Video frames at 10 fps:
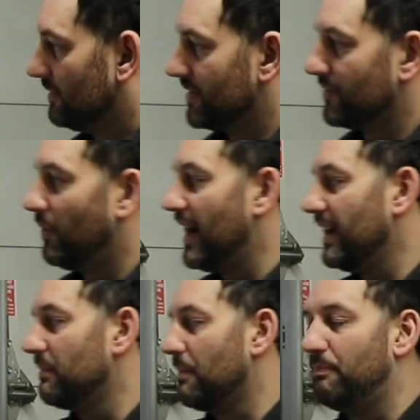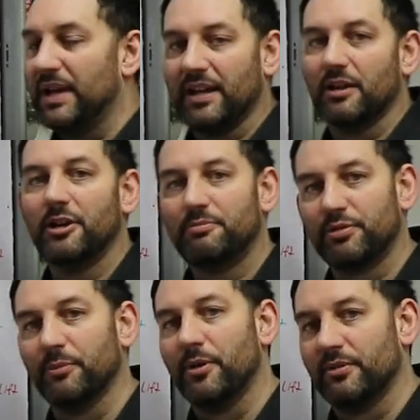This is why I'm a big
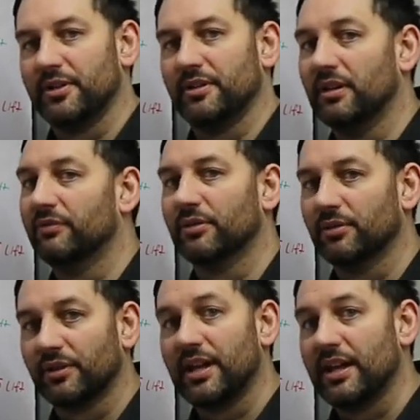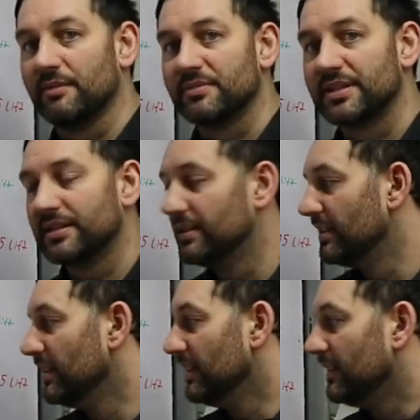proponent of roller cams.
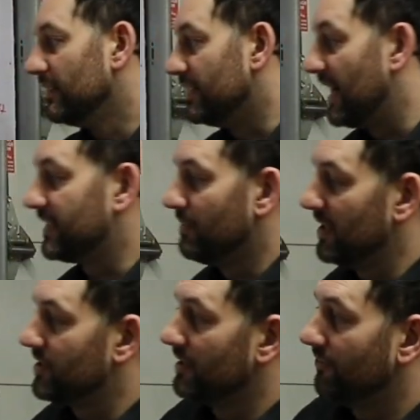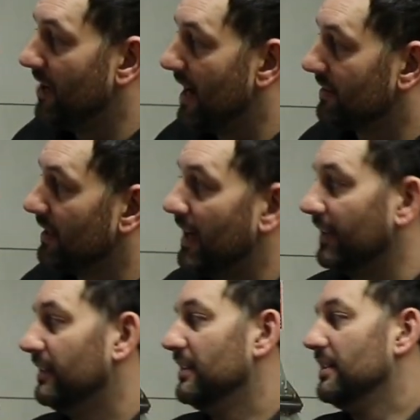Not to mention the fact
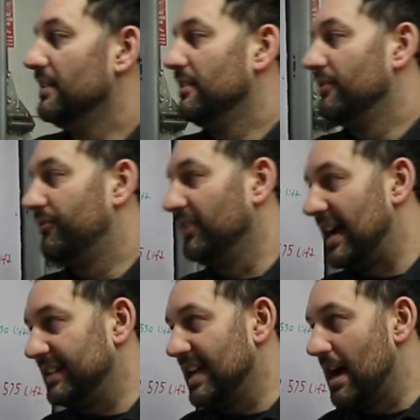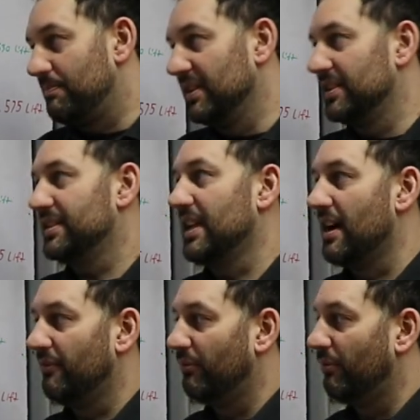that flat tappets
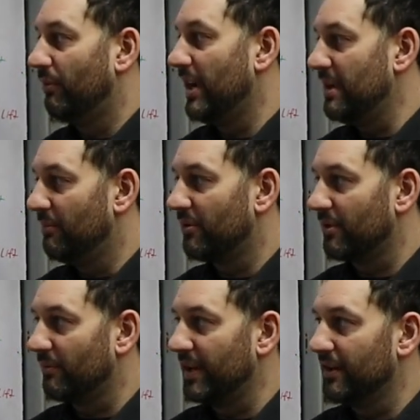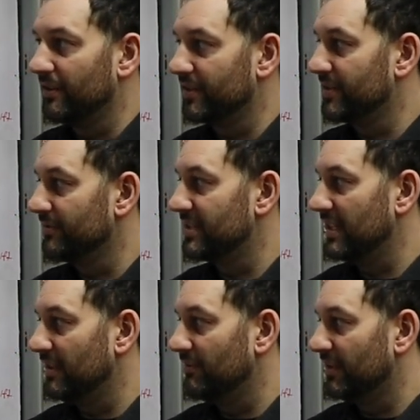have way more wear
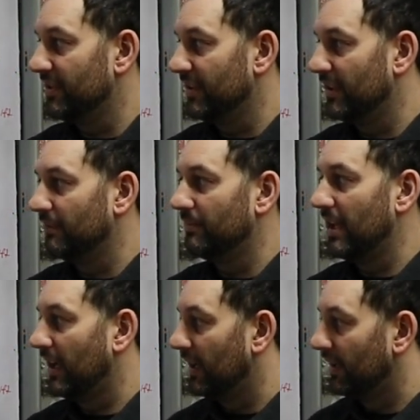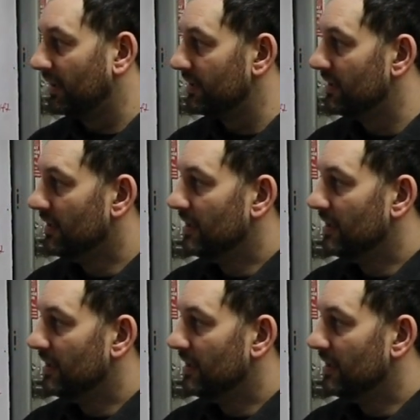associated with them, and